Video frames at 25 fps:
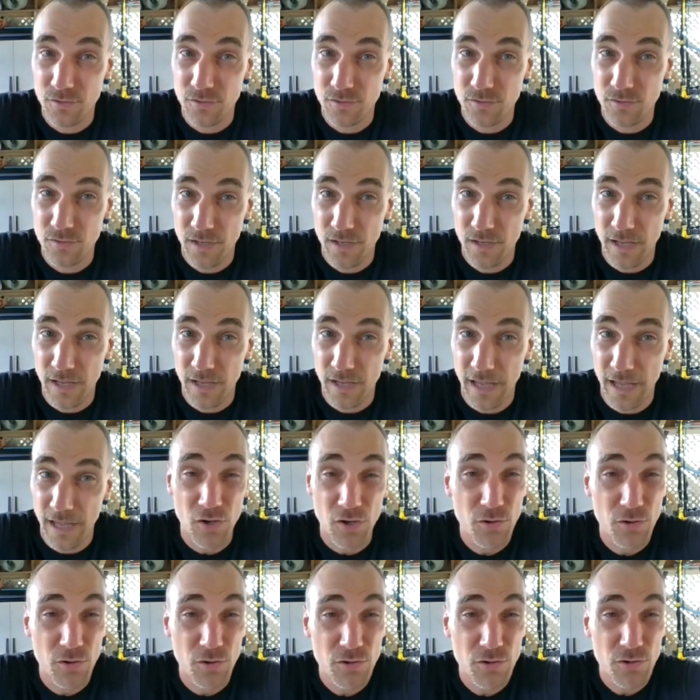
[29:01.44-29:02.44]
As long as you
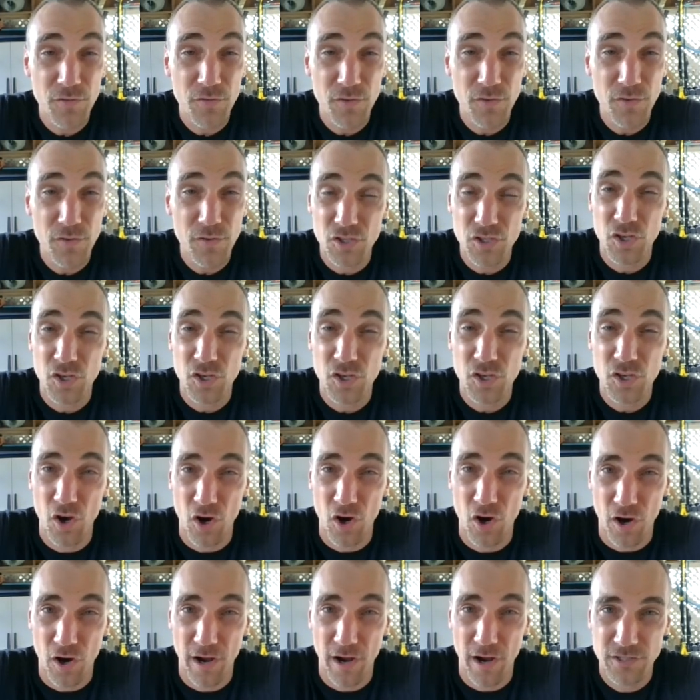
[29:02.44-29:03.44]
feel secure. I
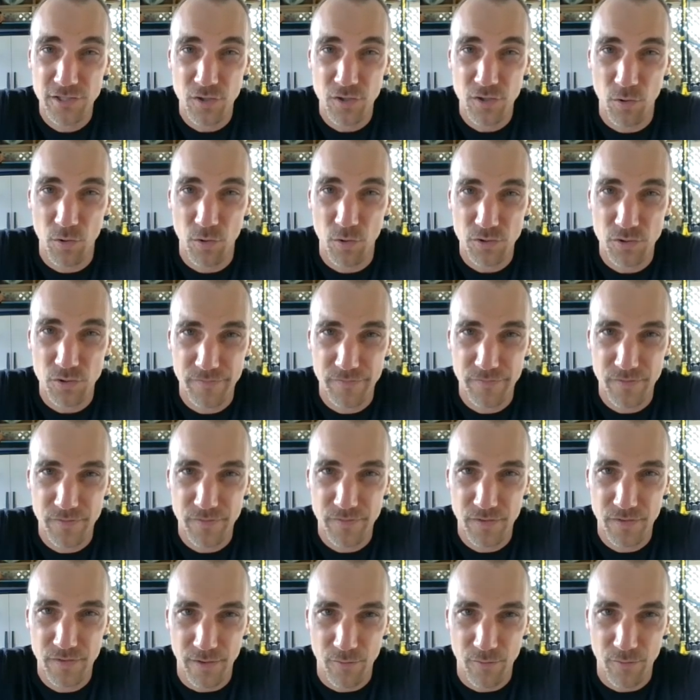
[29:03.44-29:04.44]
just don't want you to feel at
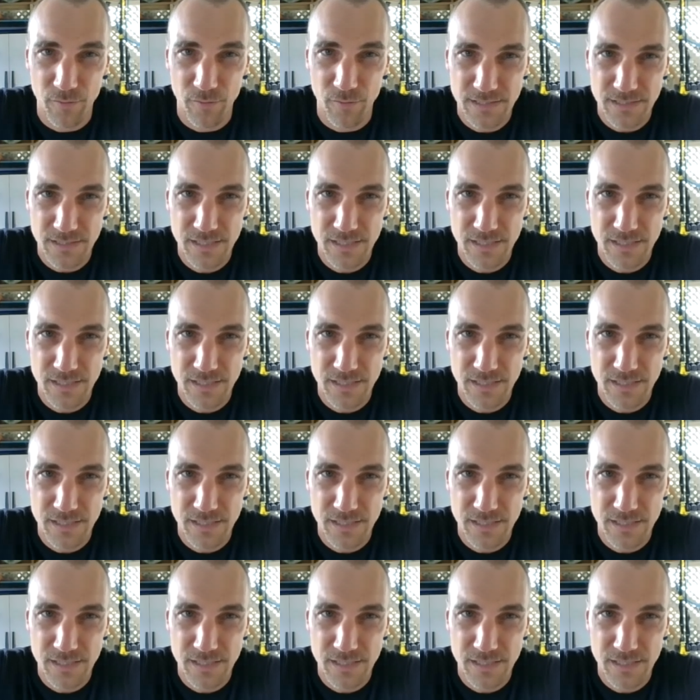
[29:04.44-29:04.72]
risk.